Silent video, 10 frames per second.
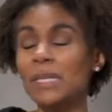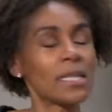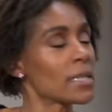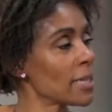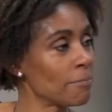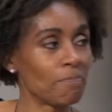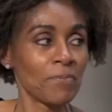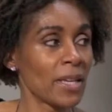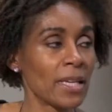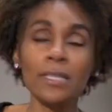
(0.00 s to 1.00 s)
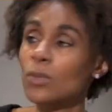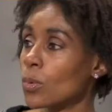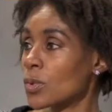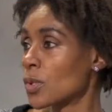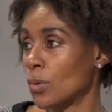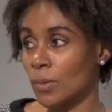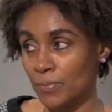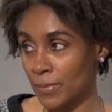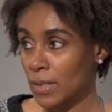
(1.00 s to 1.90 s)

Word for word: He said, he's old school.